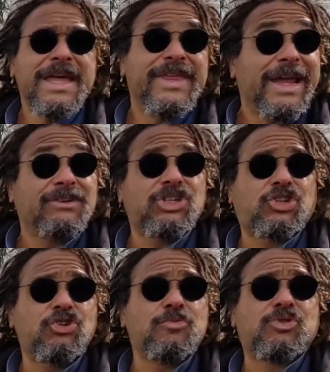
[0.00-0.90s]
The English
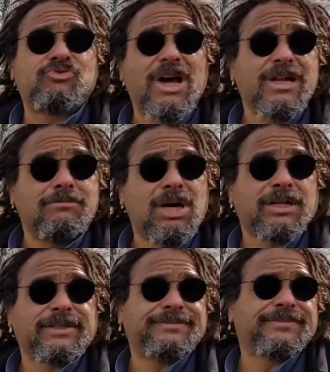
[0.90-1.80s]
troops ran
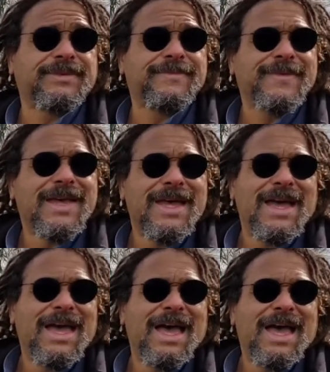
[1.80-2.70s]
amok.
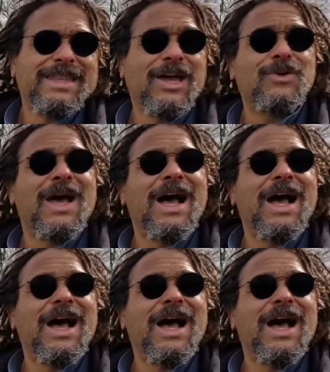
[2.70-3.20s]
Now,